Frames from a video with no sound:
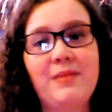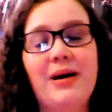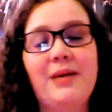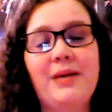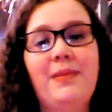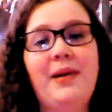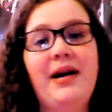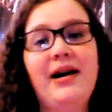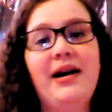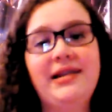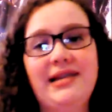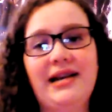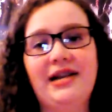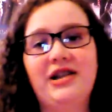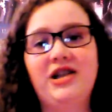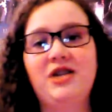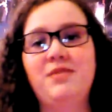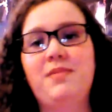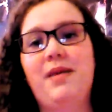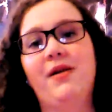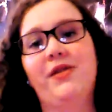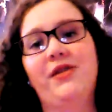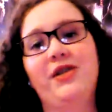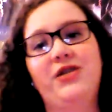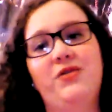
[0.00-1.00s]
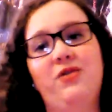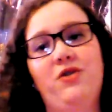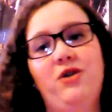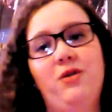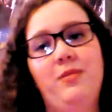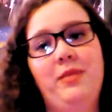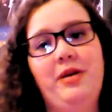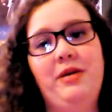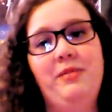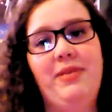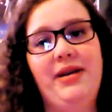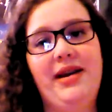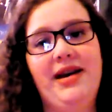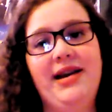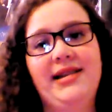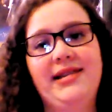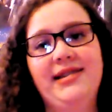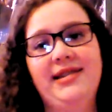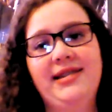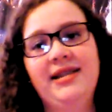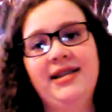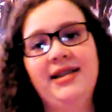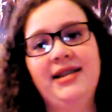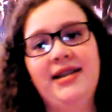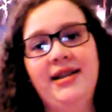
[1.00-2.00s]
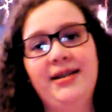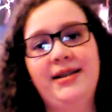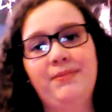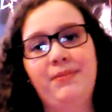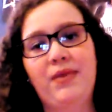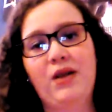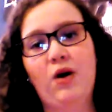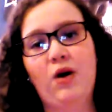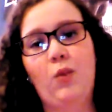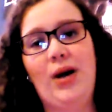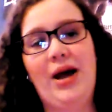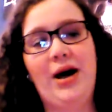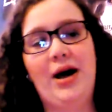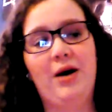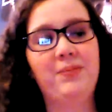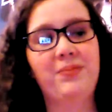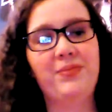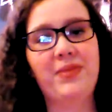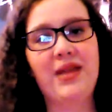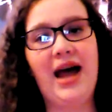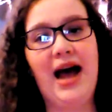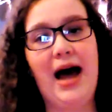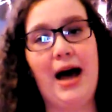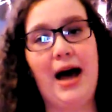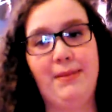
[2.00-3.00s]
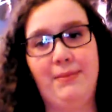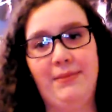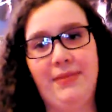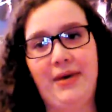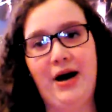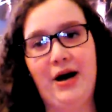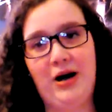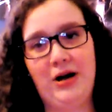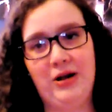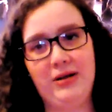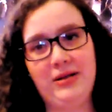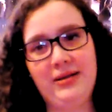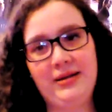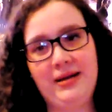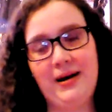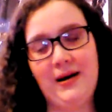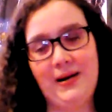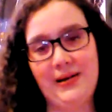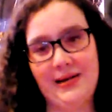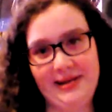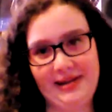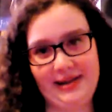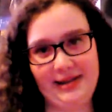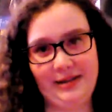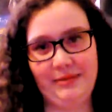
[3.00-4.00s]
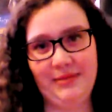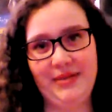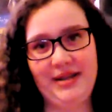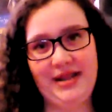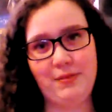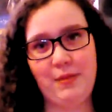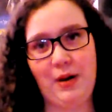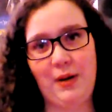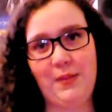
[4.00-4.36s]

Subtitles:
My parents actually bought this for me because, well, I'm all awesome, and then